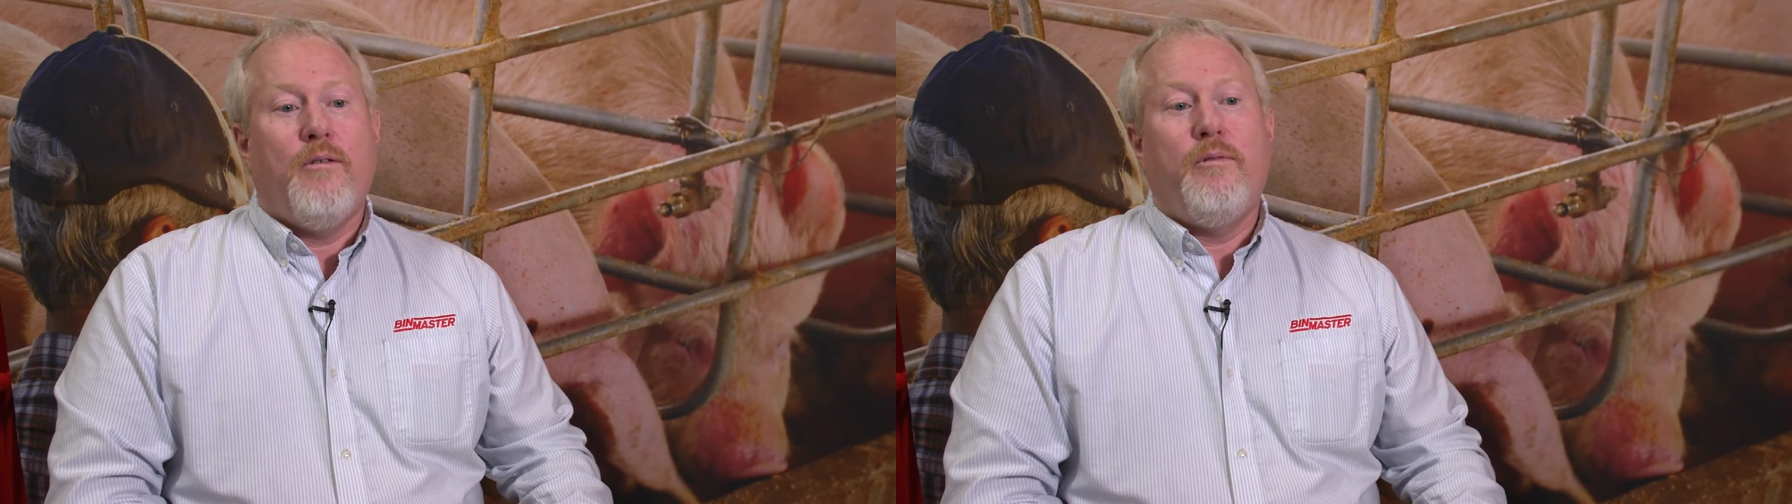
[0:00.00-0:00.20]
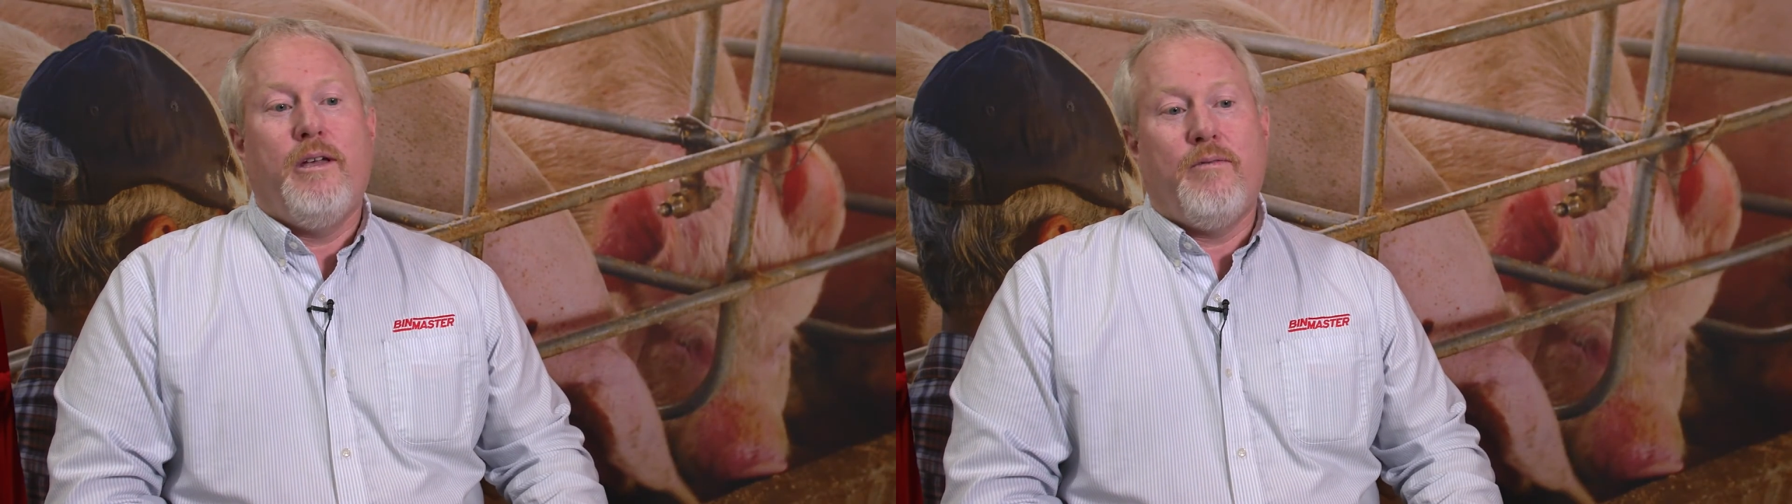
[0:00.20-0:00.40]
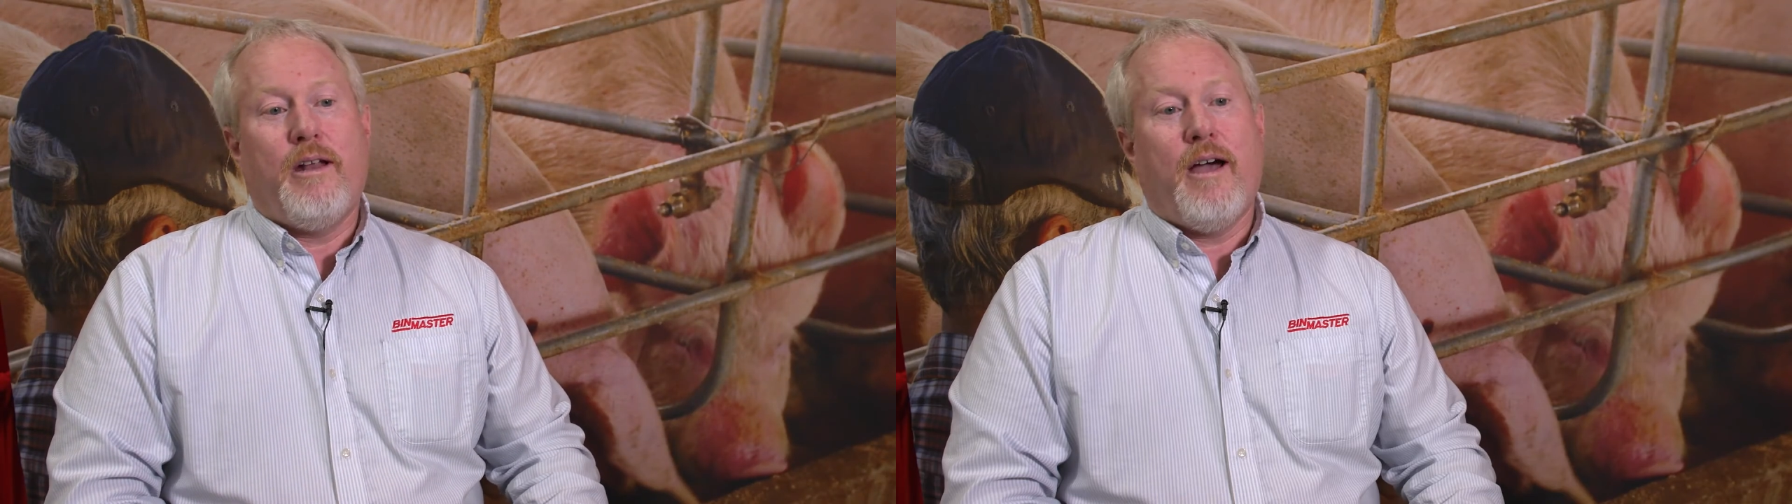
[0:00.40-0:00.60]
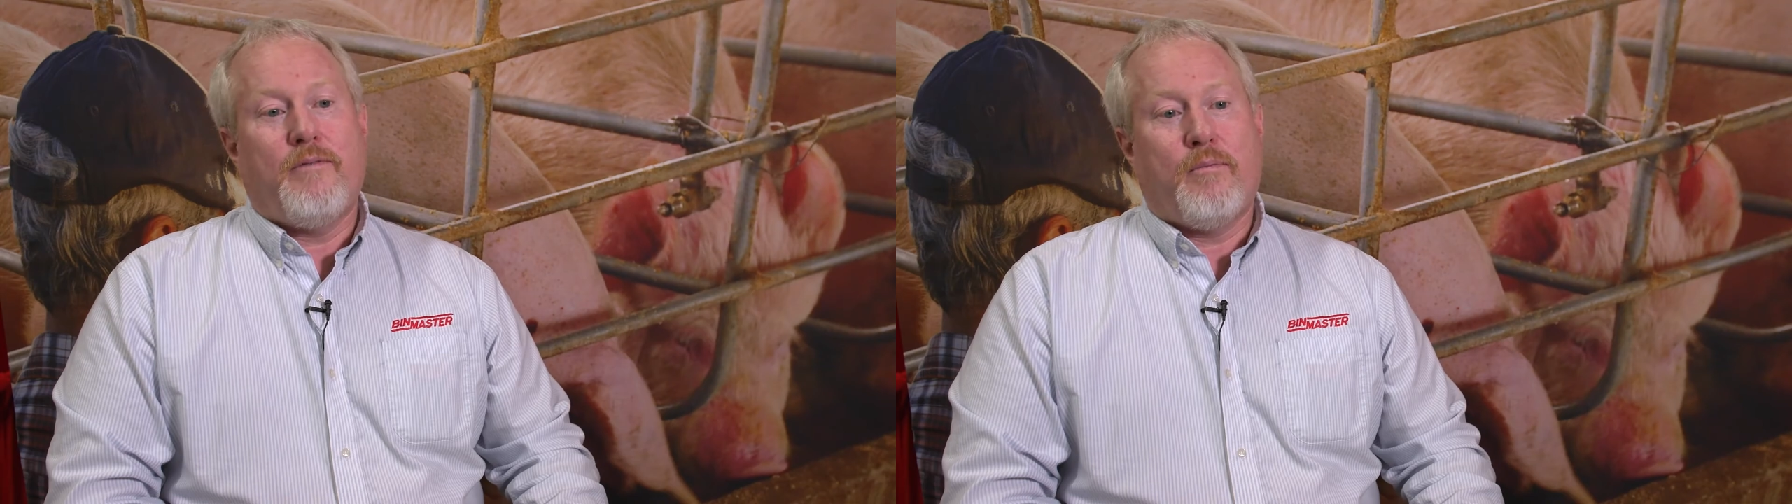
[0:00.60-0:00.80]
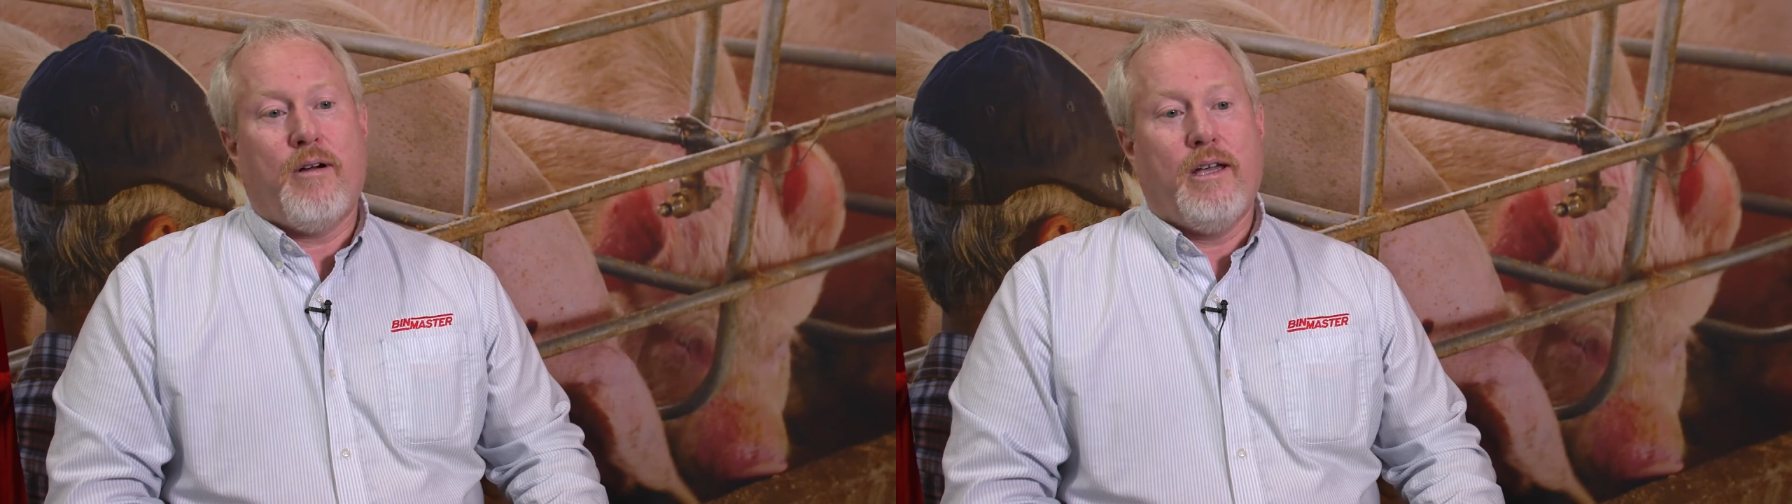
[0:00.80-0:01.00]
We even
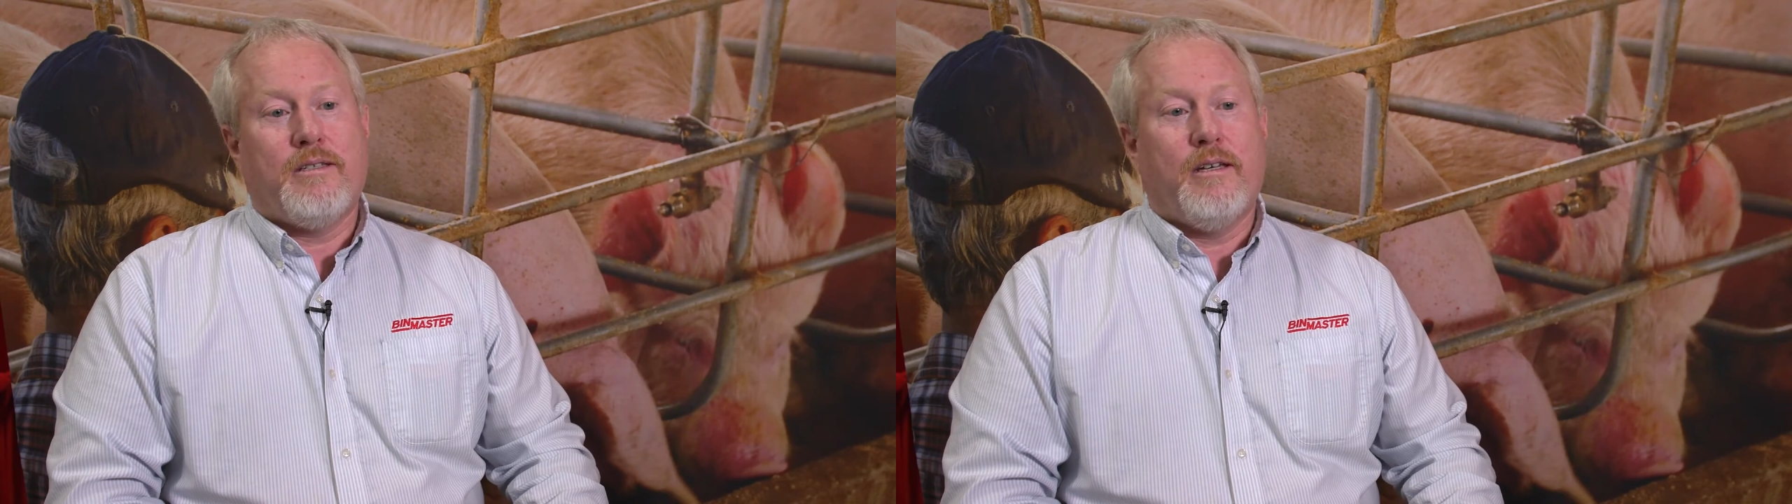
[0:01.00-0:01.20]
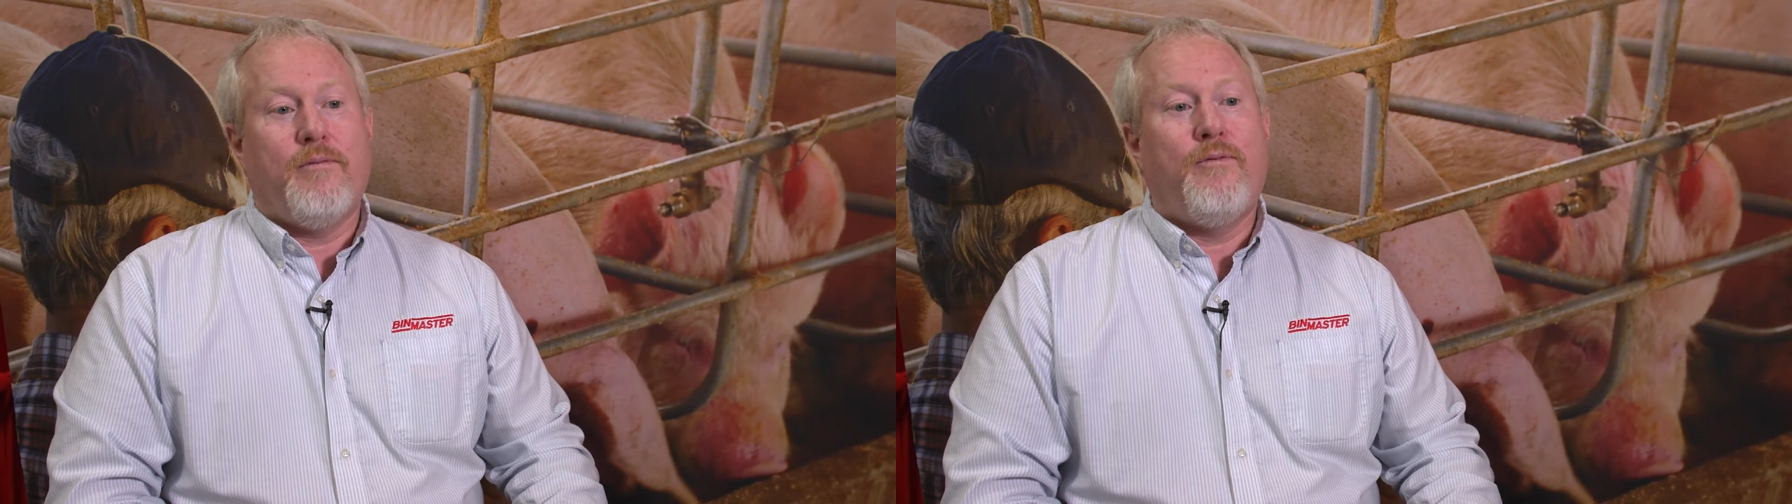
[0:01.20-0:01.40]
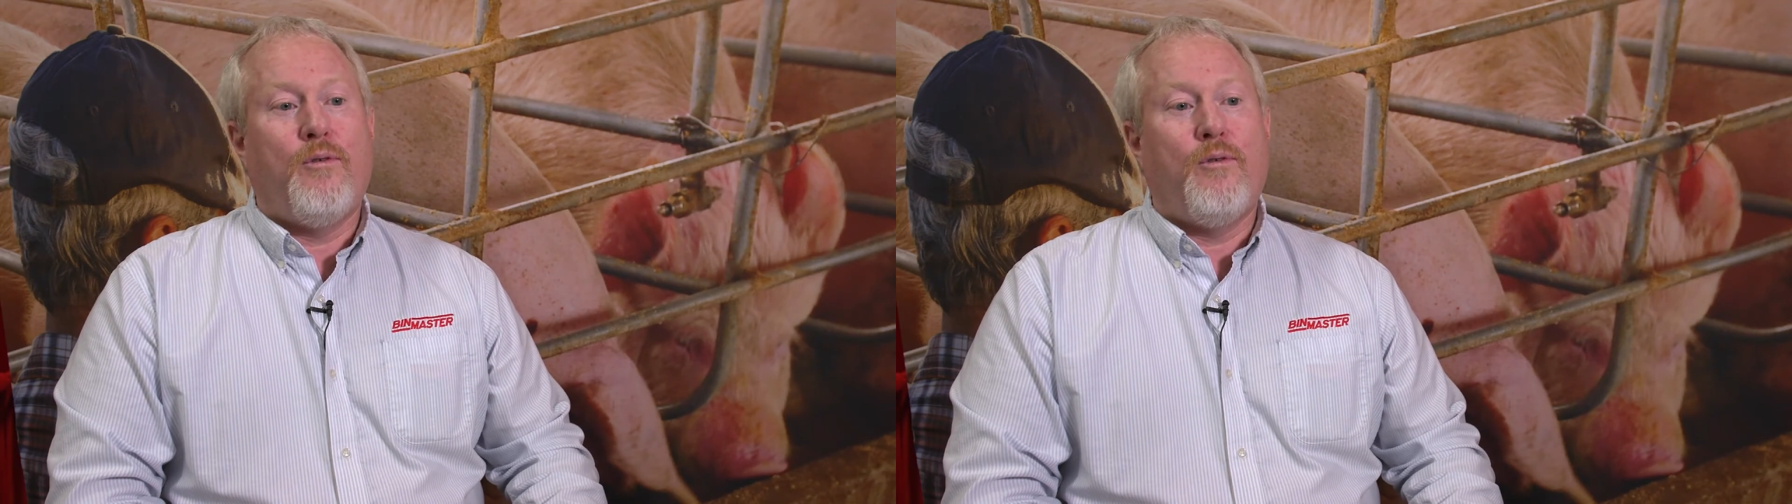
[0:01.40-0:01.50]
have the pricing